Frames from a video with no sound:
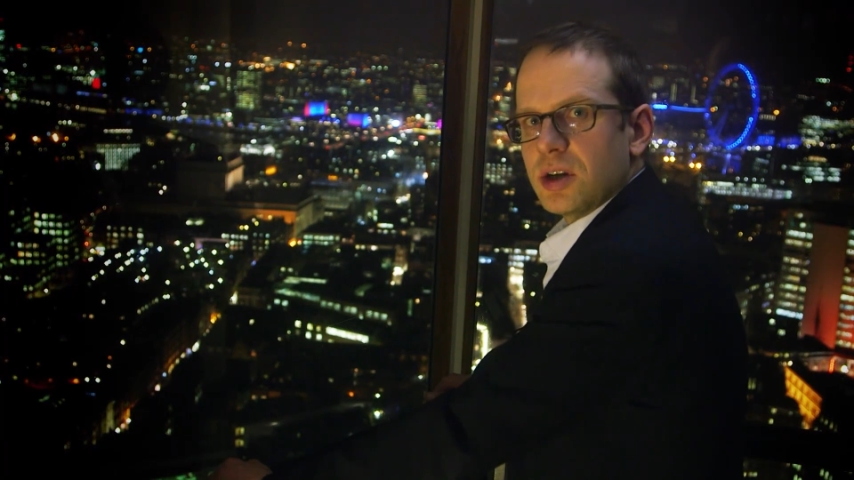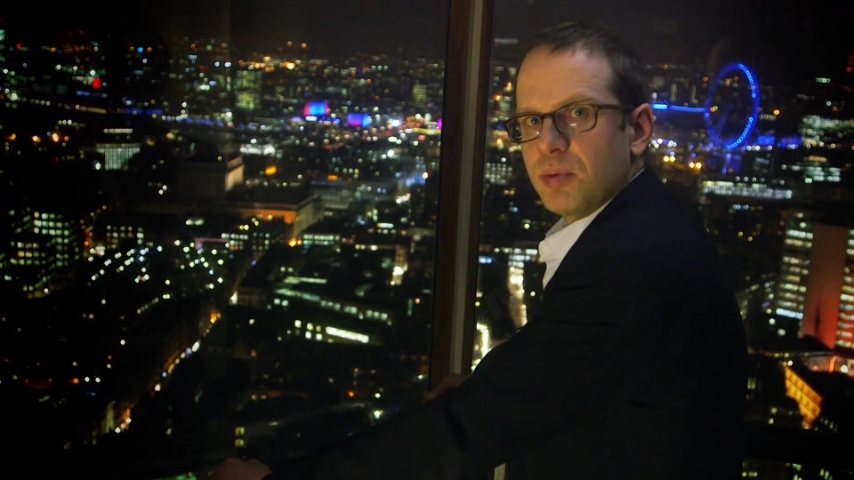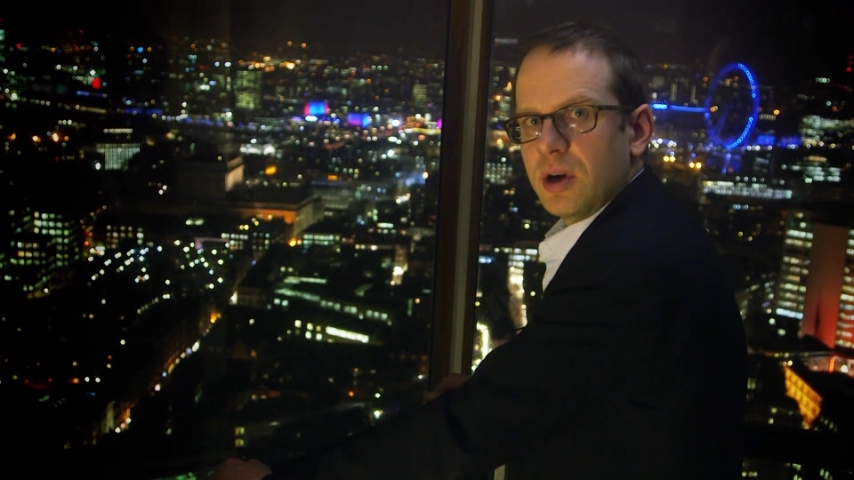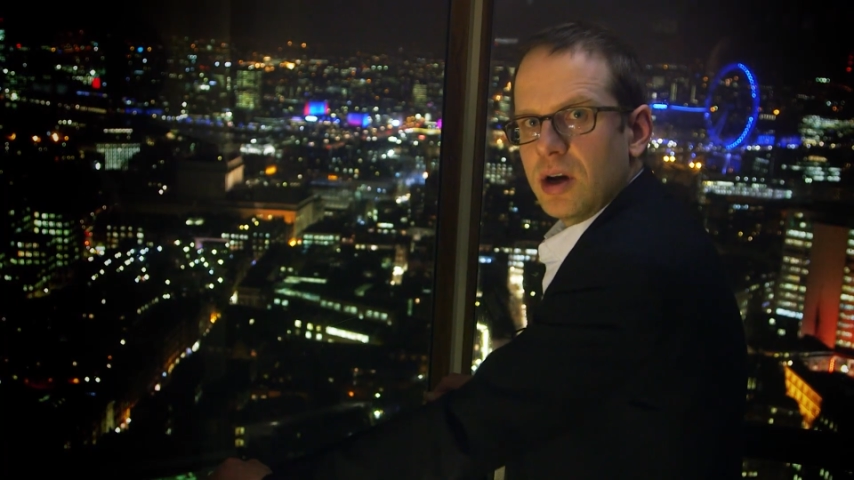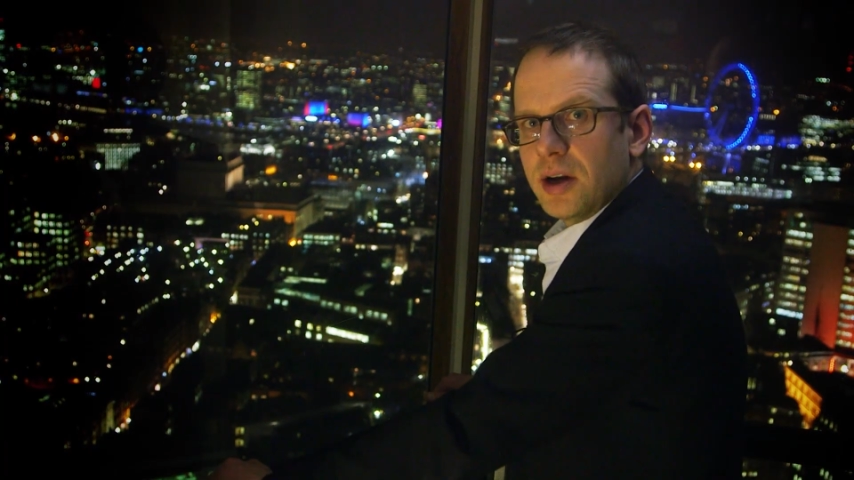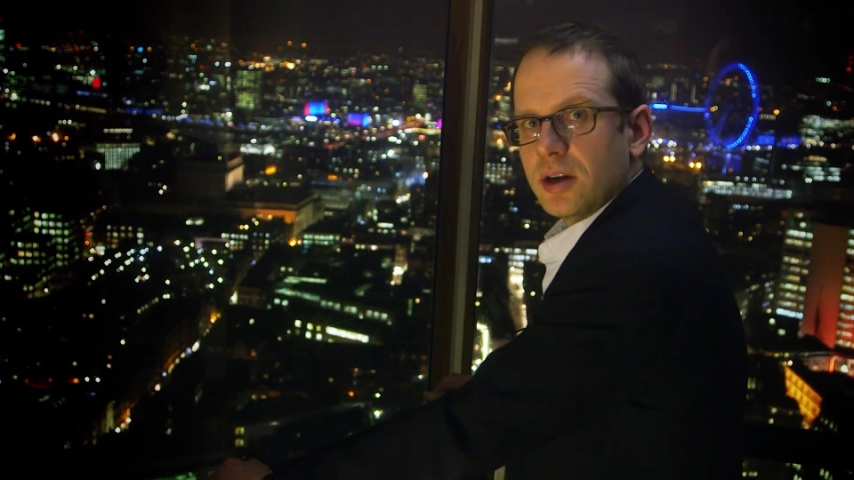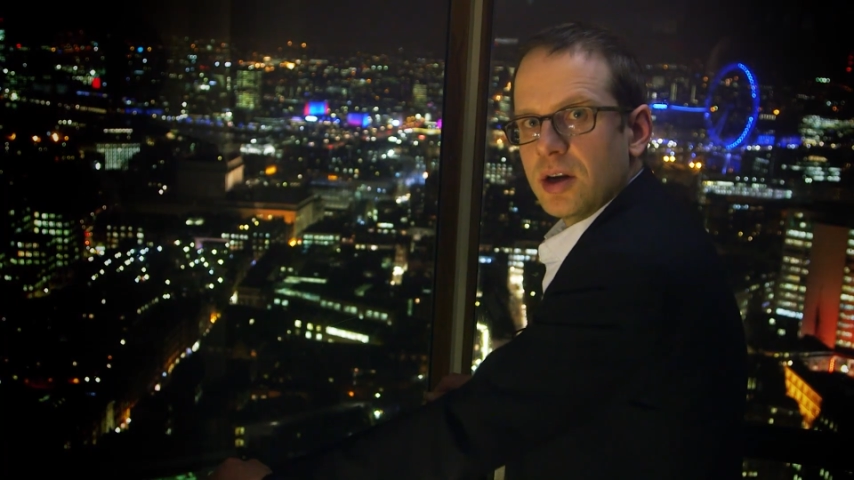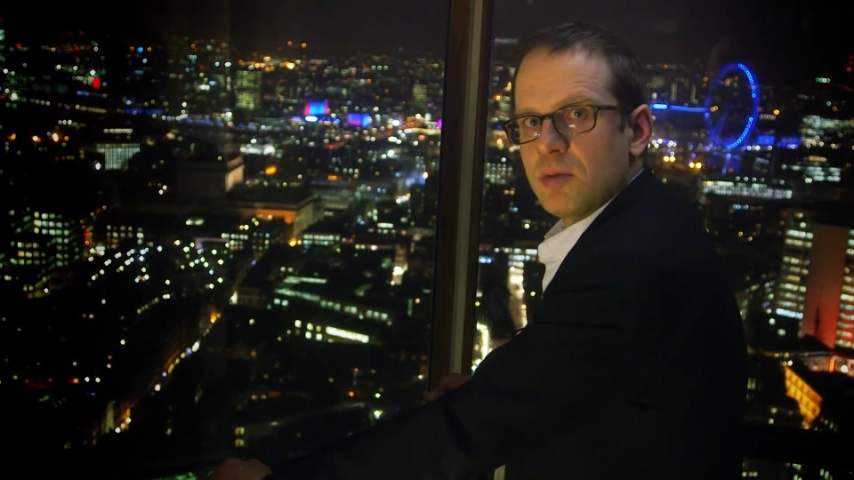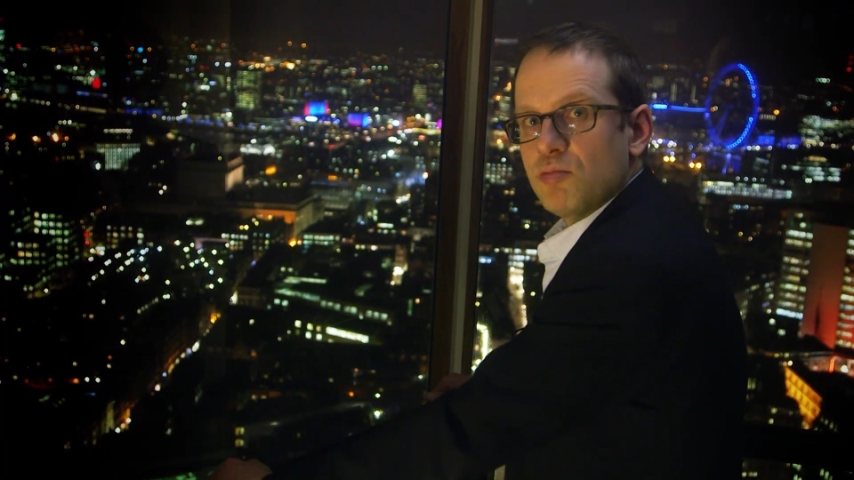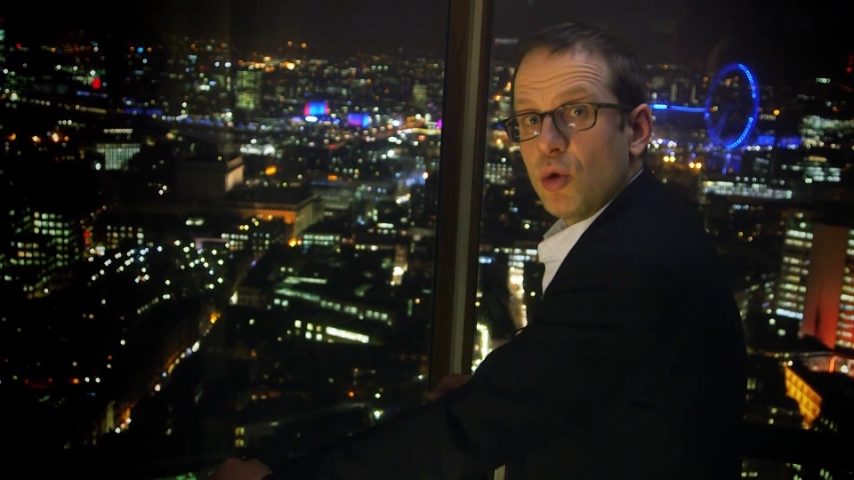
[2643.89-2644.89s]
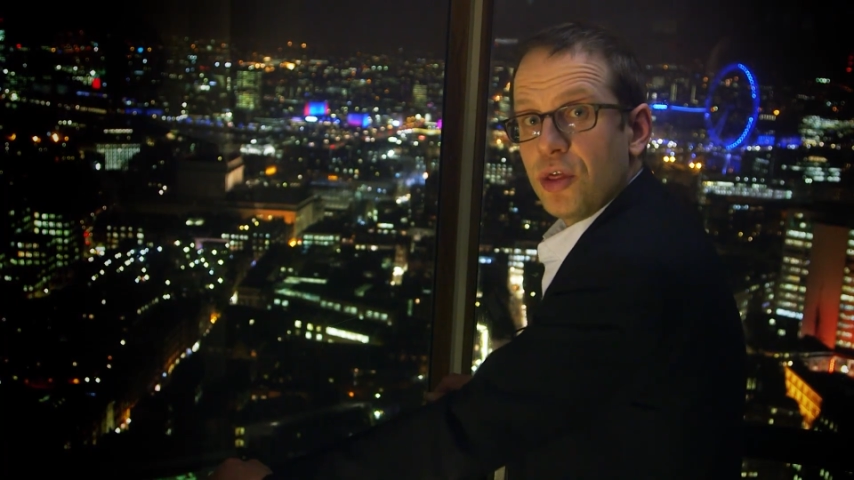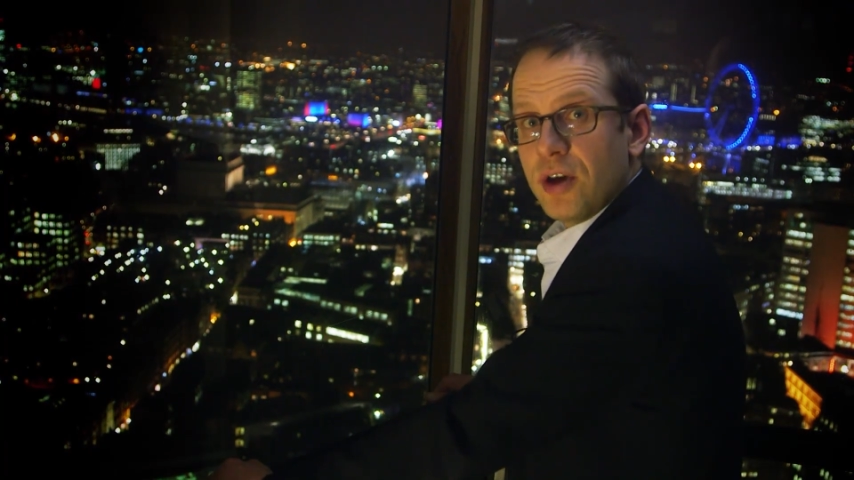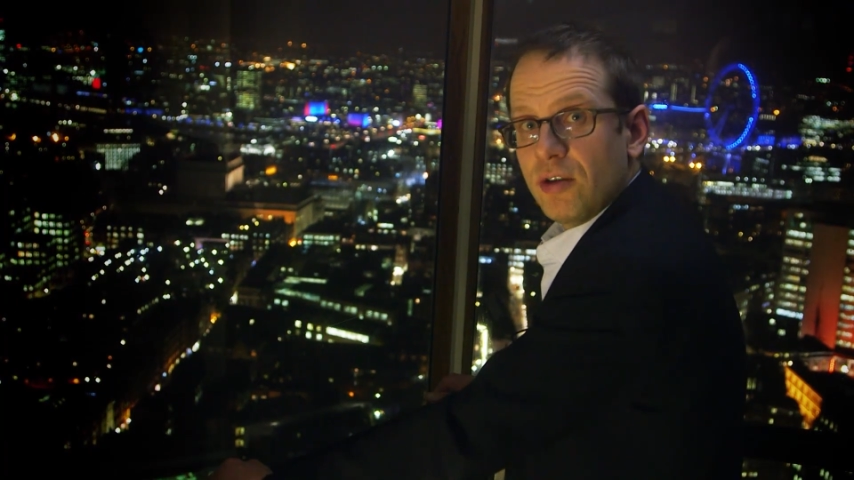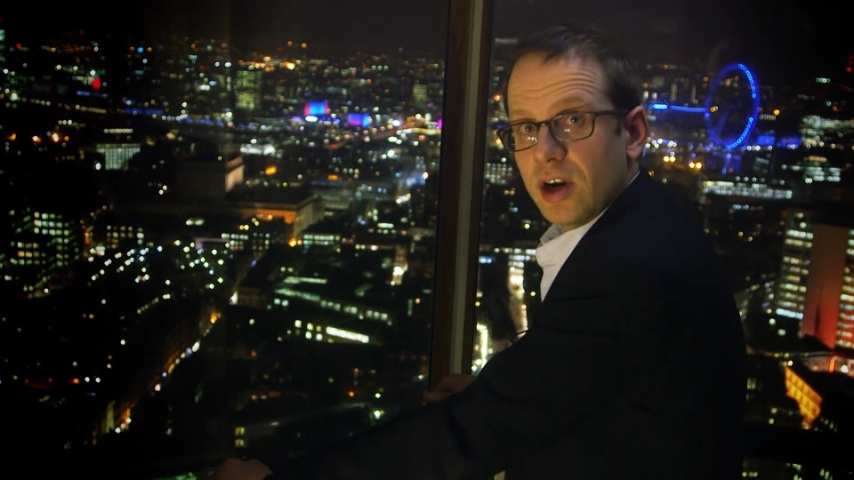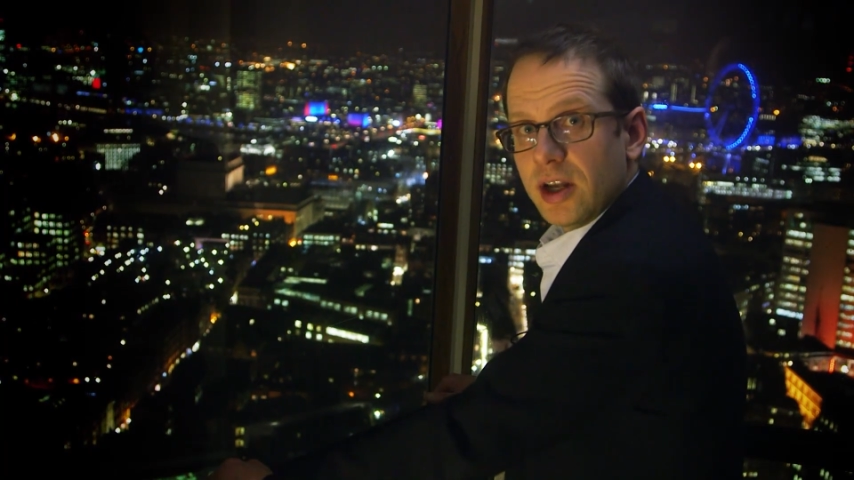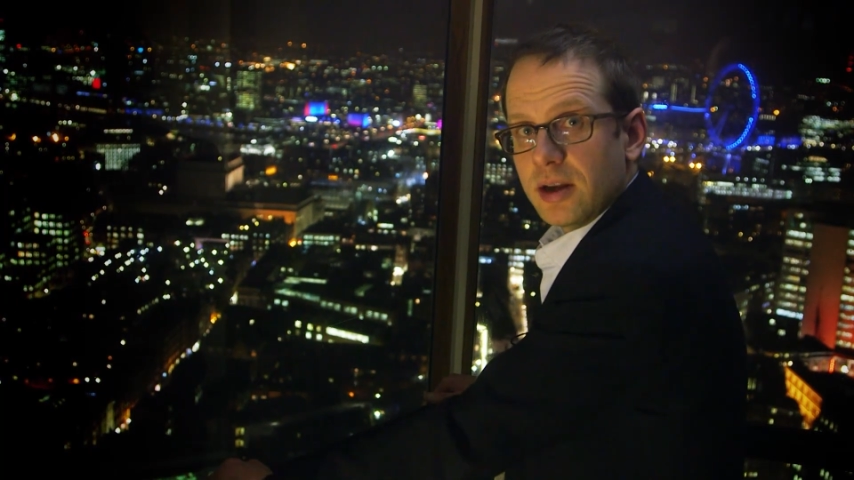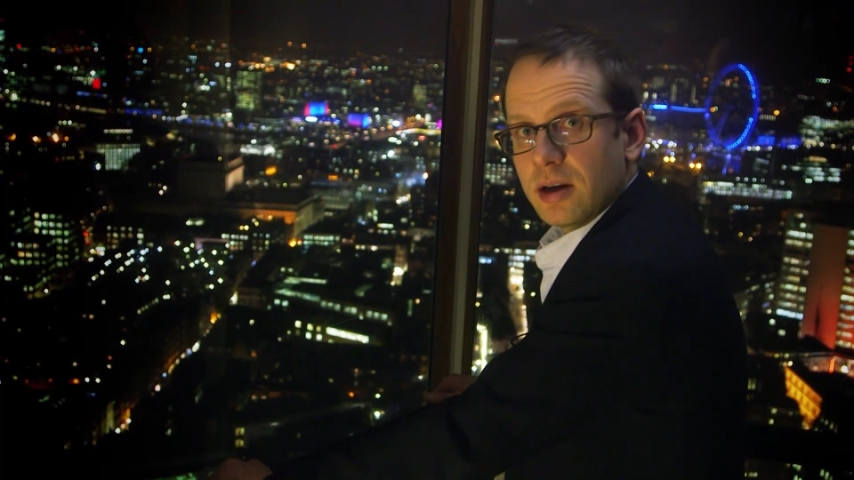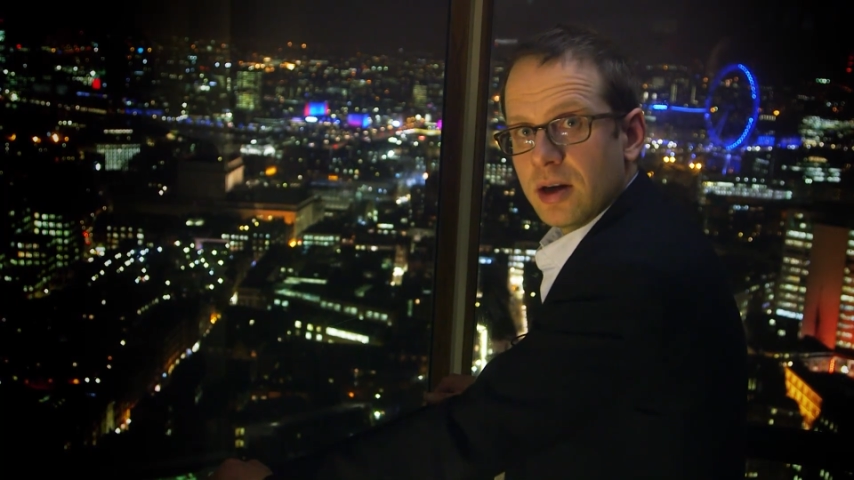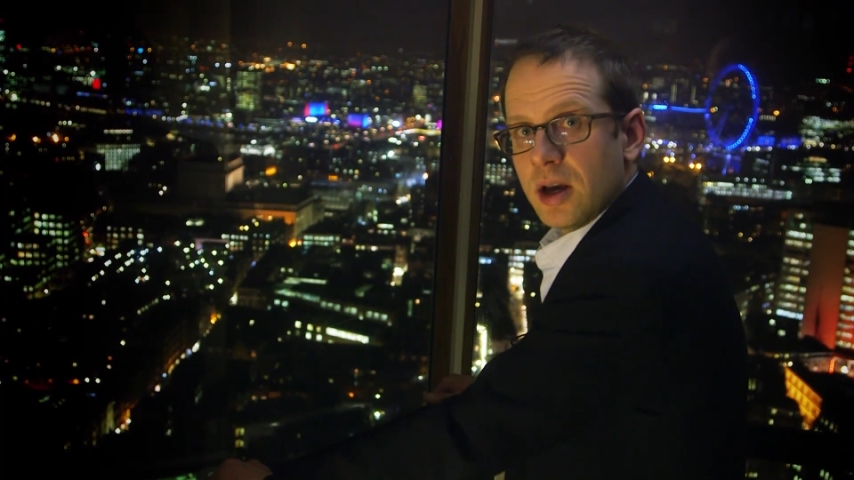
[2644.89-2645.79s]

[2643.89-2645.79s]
applied more thoroughly